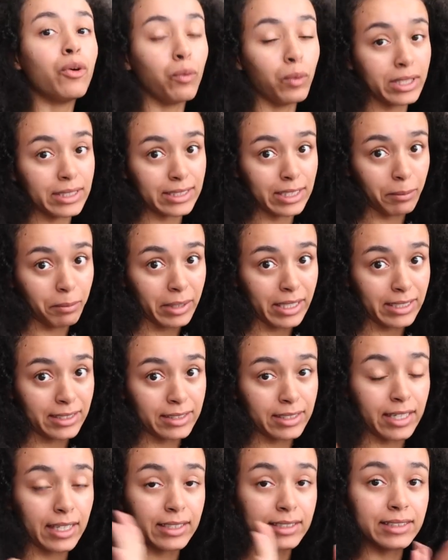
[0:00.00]
What's up,
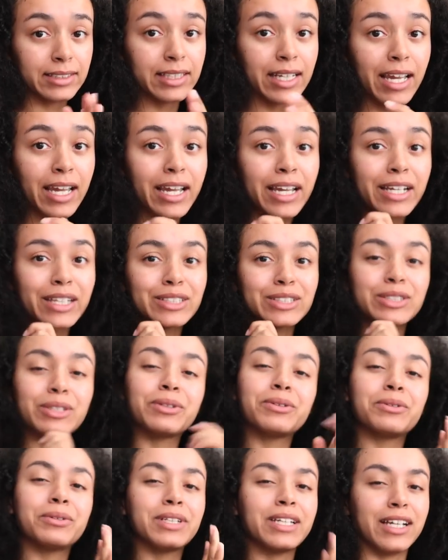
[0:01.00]
it's the next day.
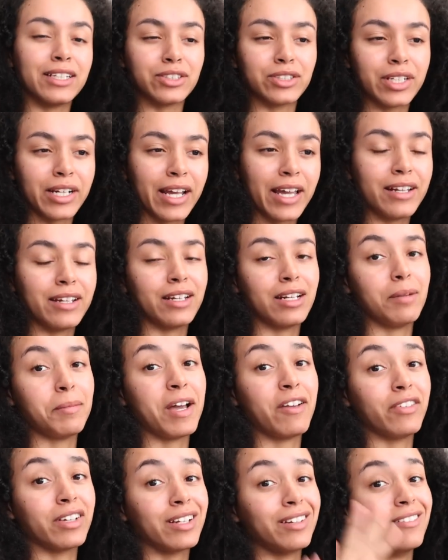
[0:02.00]
So yesterday I ended up
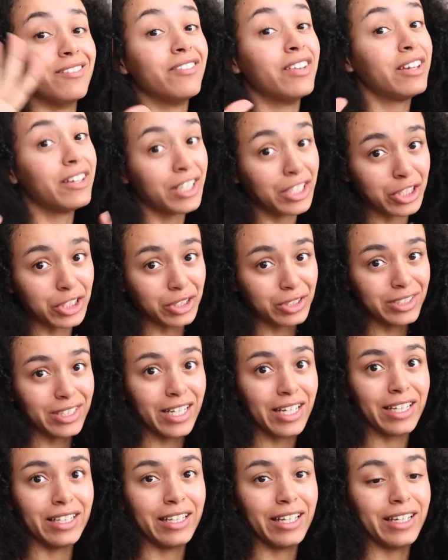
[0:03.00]
having a very chill
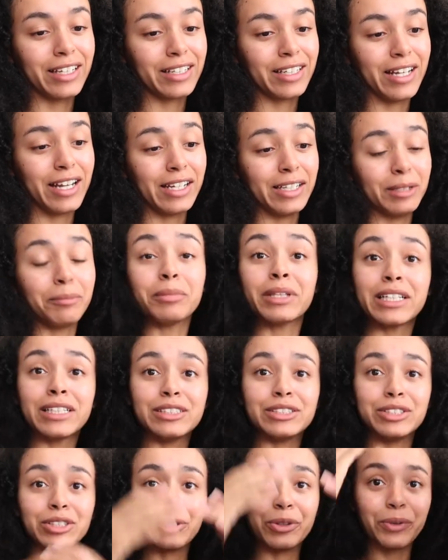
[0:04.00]
day like I
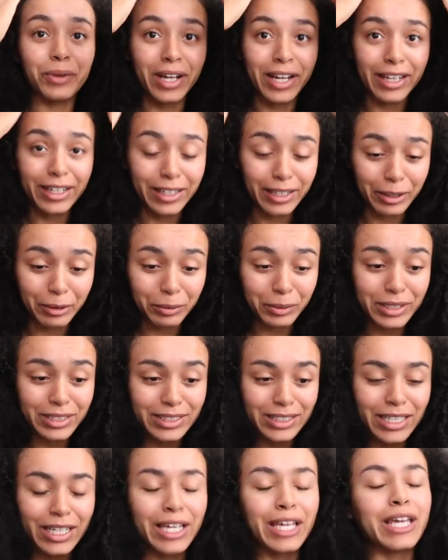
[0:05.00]
planned to, and it
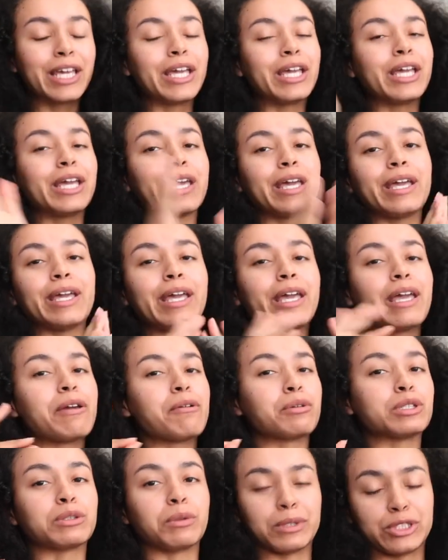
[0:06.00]

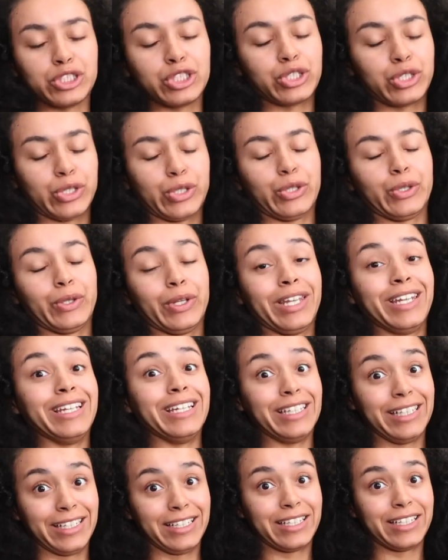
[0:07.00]
was what your girl
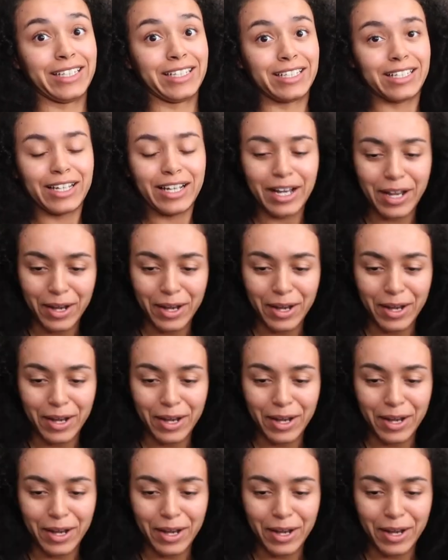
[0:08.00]
needed.